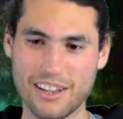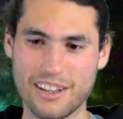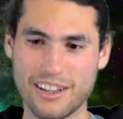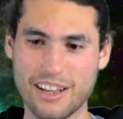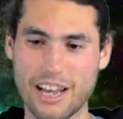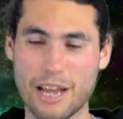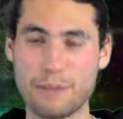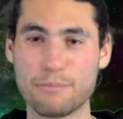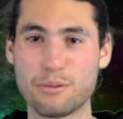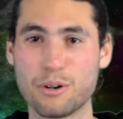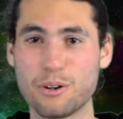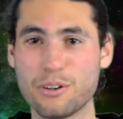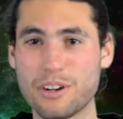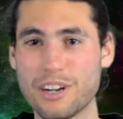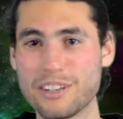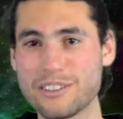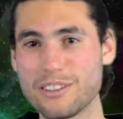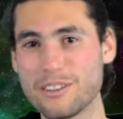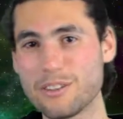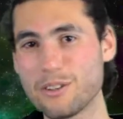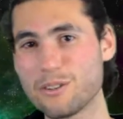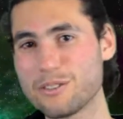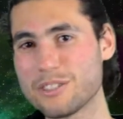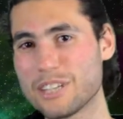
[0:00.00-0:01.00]
And progress
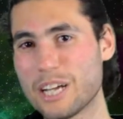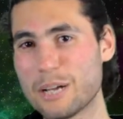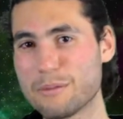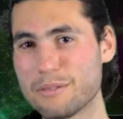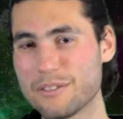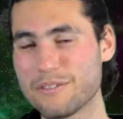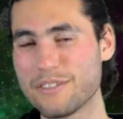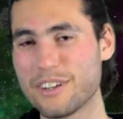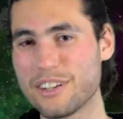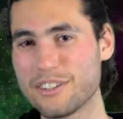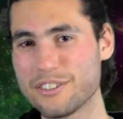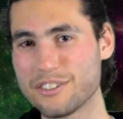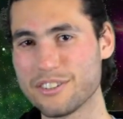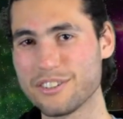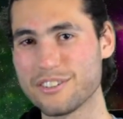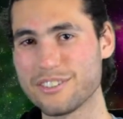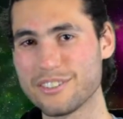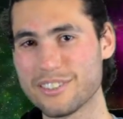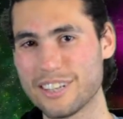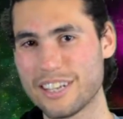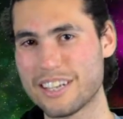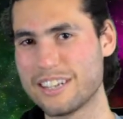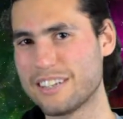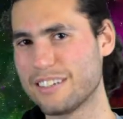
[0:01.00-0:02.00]
on those types of
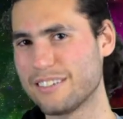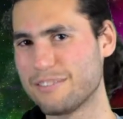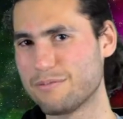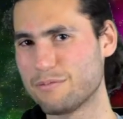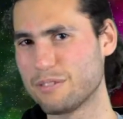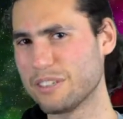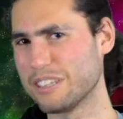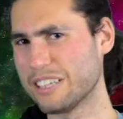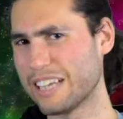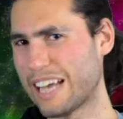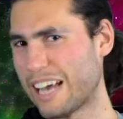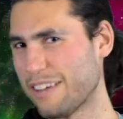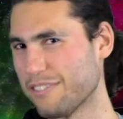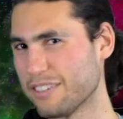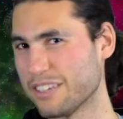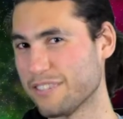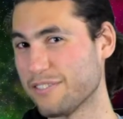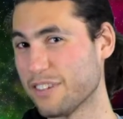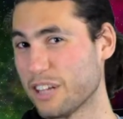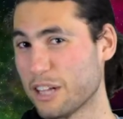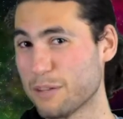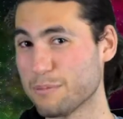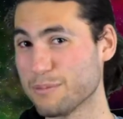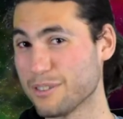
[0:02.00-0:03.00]
engines really haven't
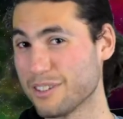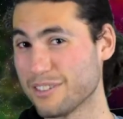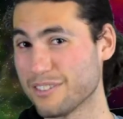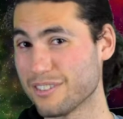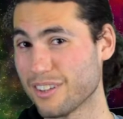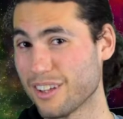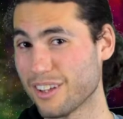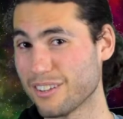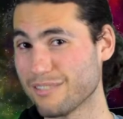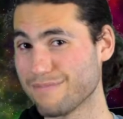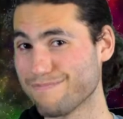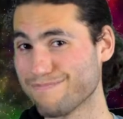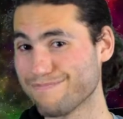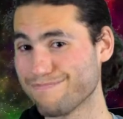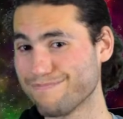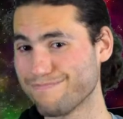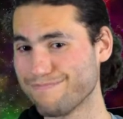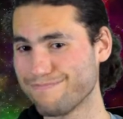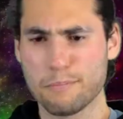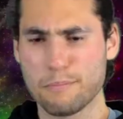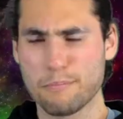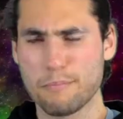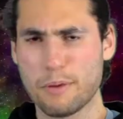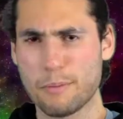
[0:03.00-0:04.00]
developed since then.
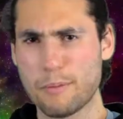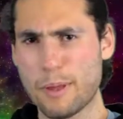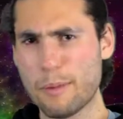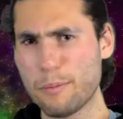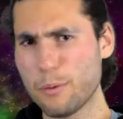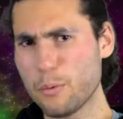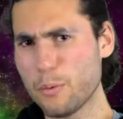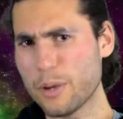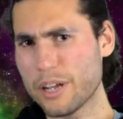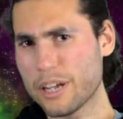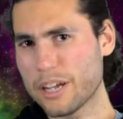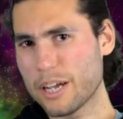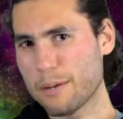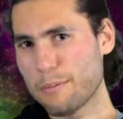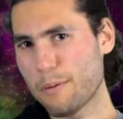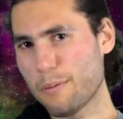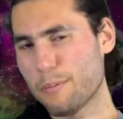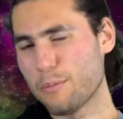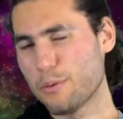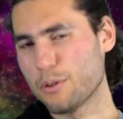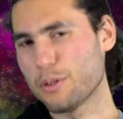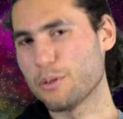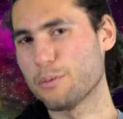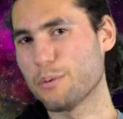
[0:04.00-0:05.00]
But maybe we can come
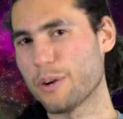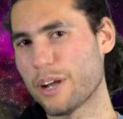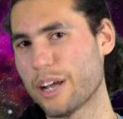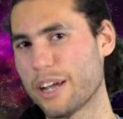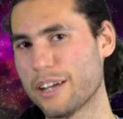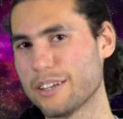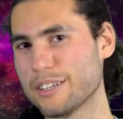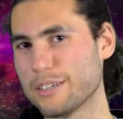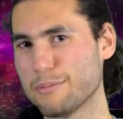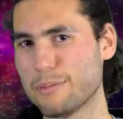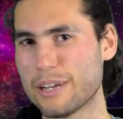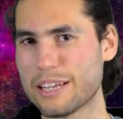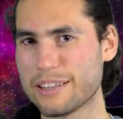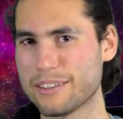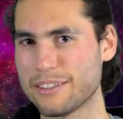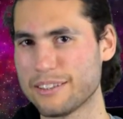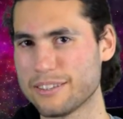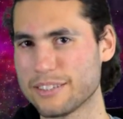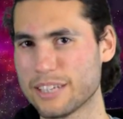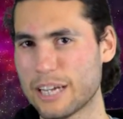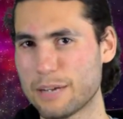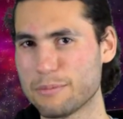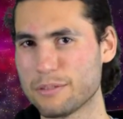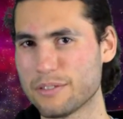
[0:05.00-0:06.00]
up with a way to make these
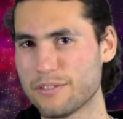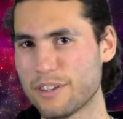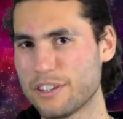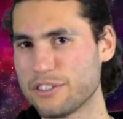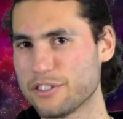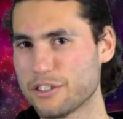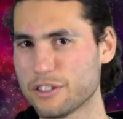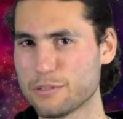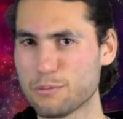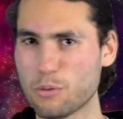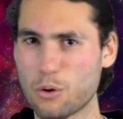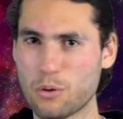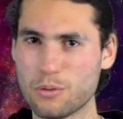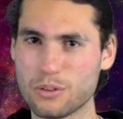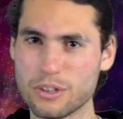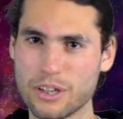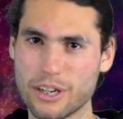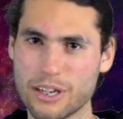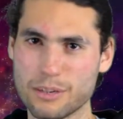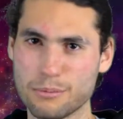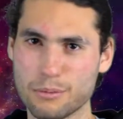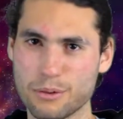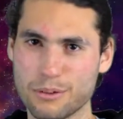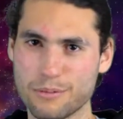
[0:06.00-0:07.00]
types of engines more
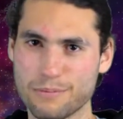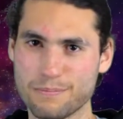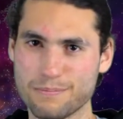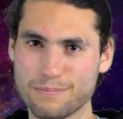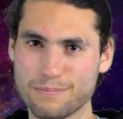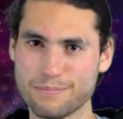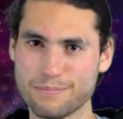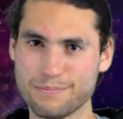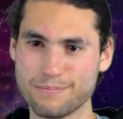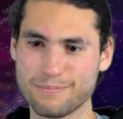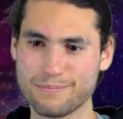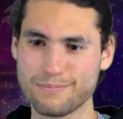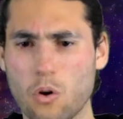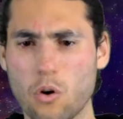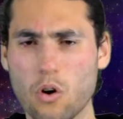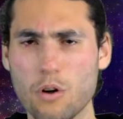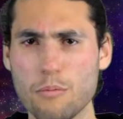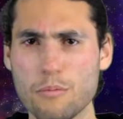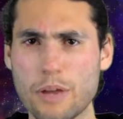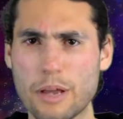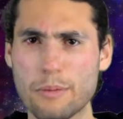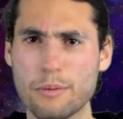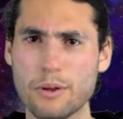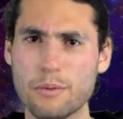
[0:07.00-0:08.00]
reliable. Or
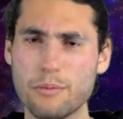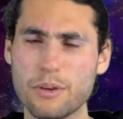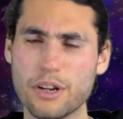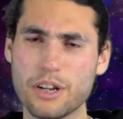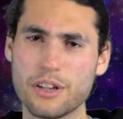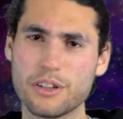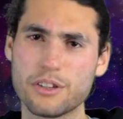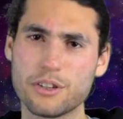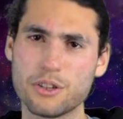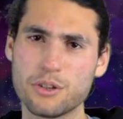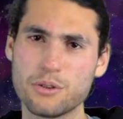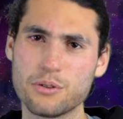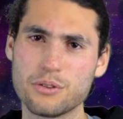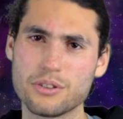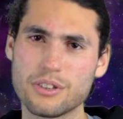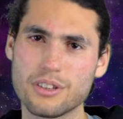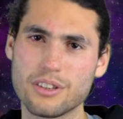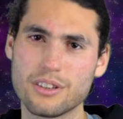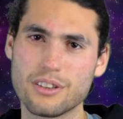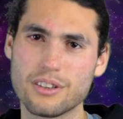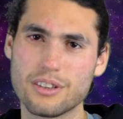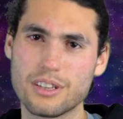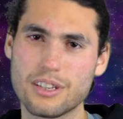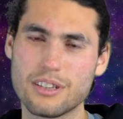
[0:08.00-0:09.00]
maybe we could use
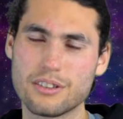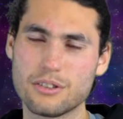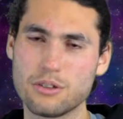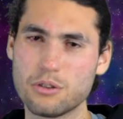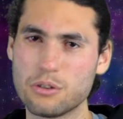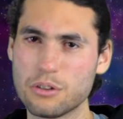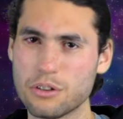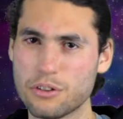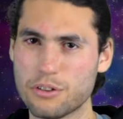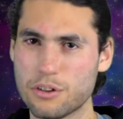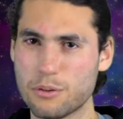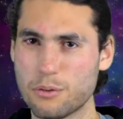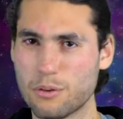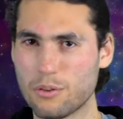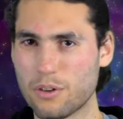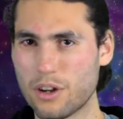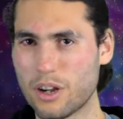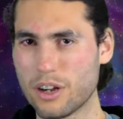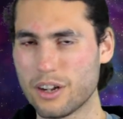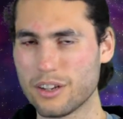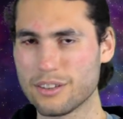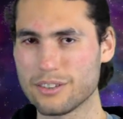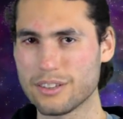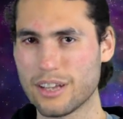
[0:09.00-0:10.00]
these nuclear thermal
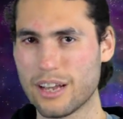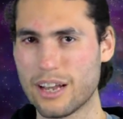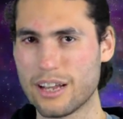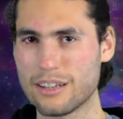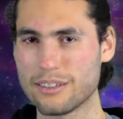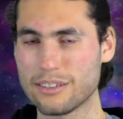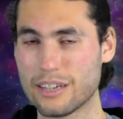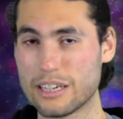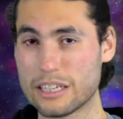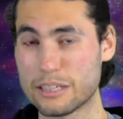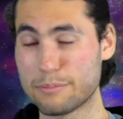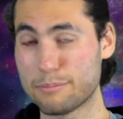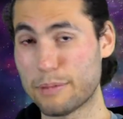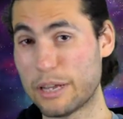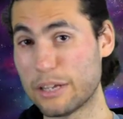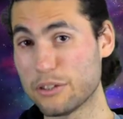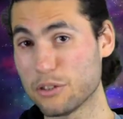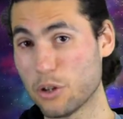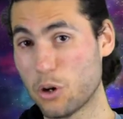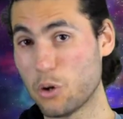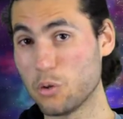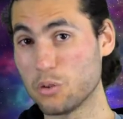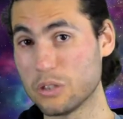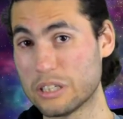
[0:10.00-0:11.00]
rockets as a
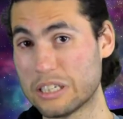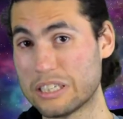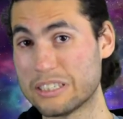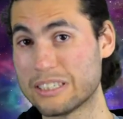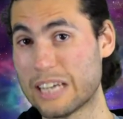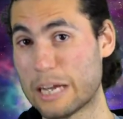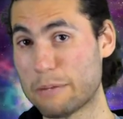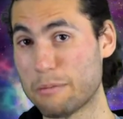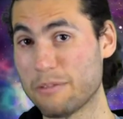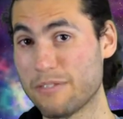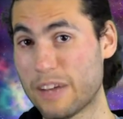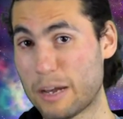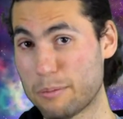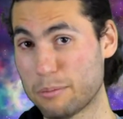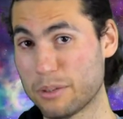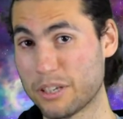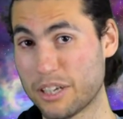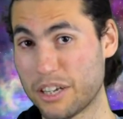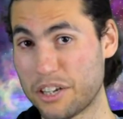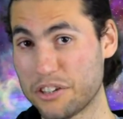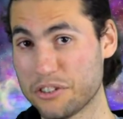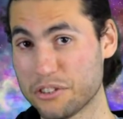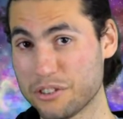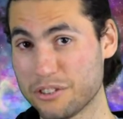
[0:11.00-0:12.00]
space-only type of
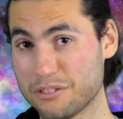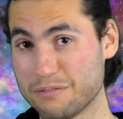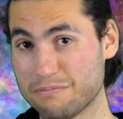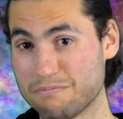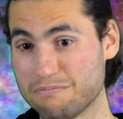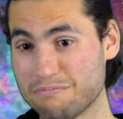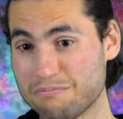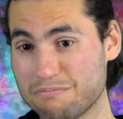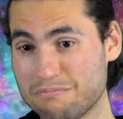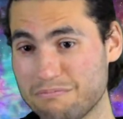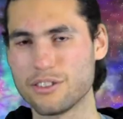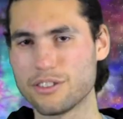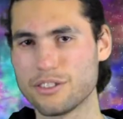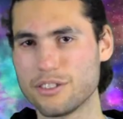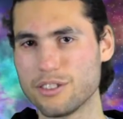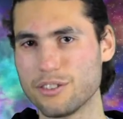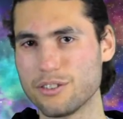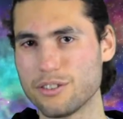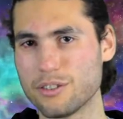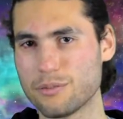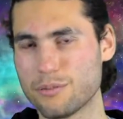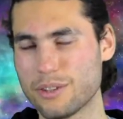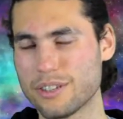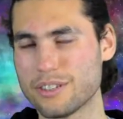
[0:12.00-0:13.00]
application. There's still
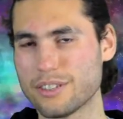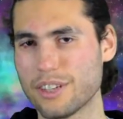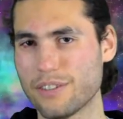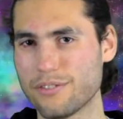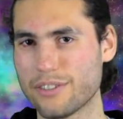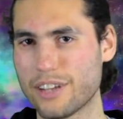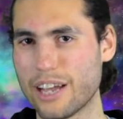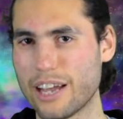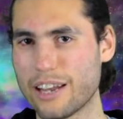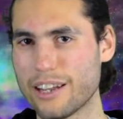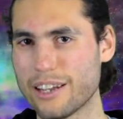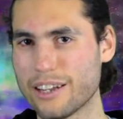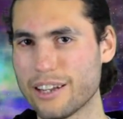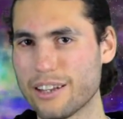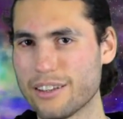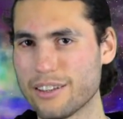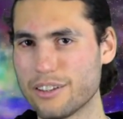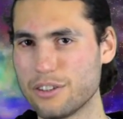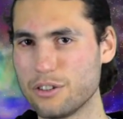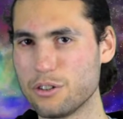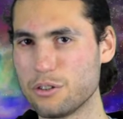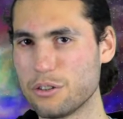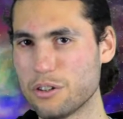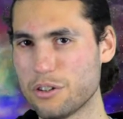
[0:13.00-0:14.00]
the risk of getting the
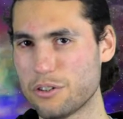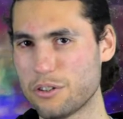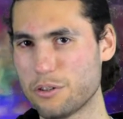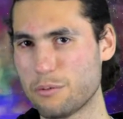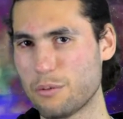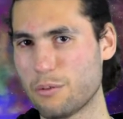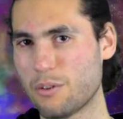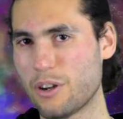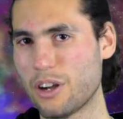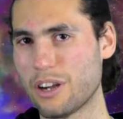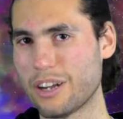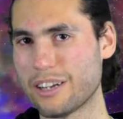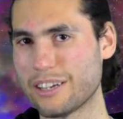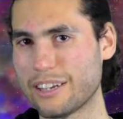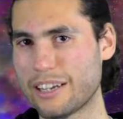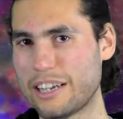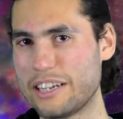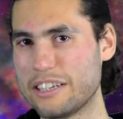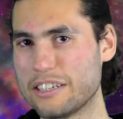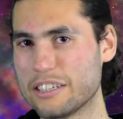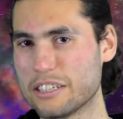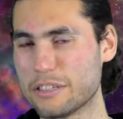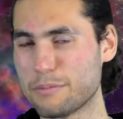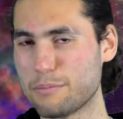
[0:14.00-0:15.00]
nuclear thermal rocket
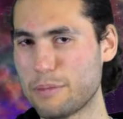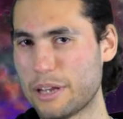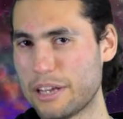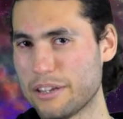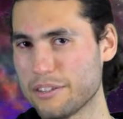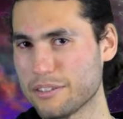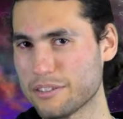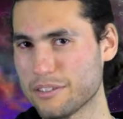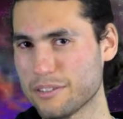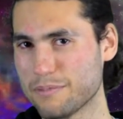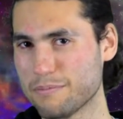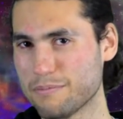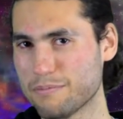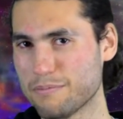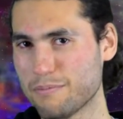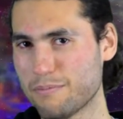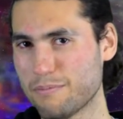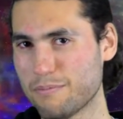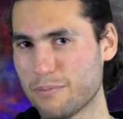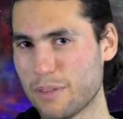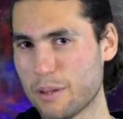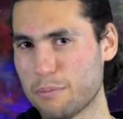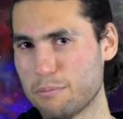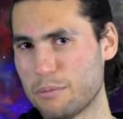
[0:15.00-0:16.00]
into space,
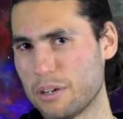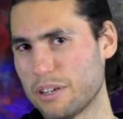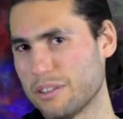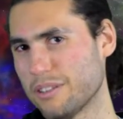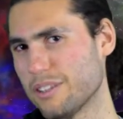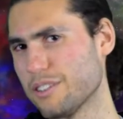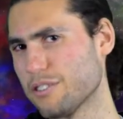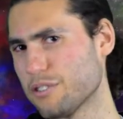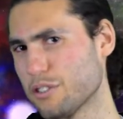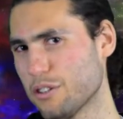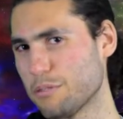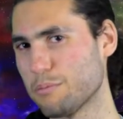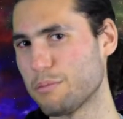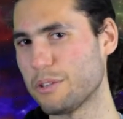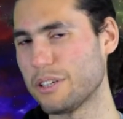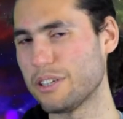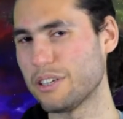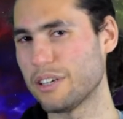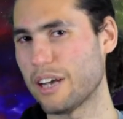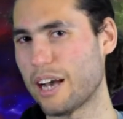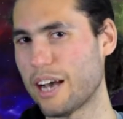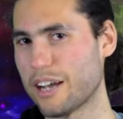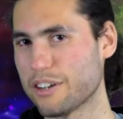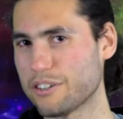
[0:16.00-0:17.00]
but this could
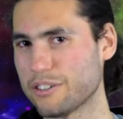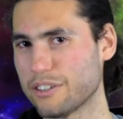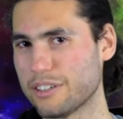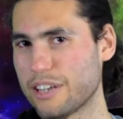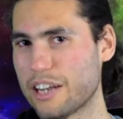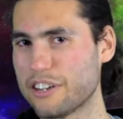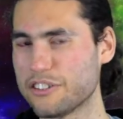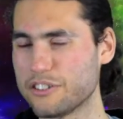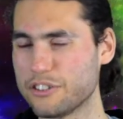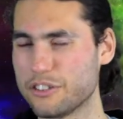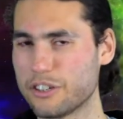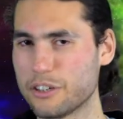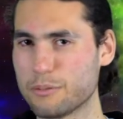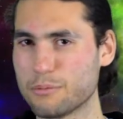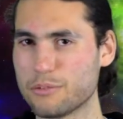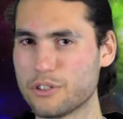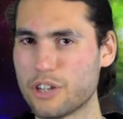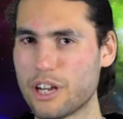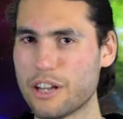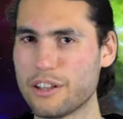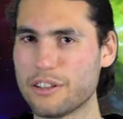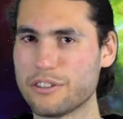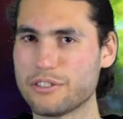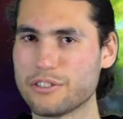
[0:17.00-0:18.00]
be actually an engineering
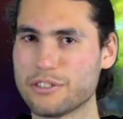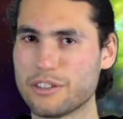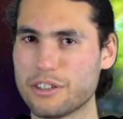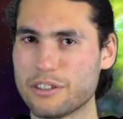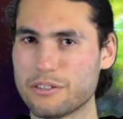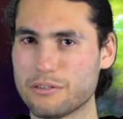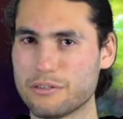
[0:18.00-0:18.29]
challenge that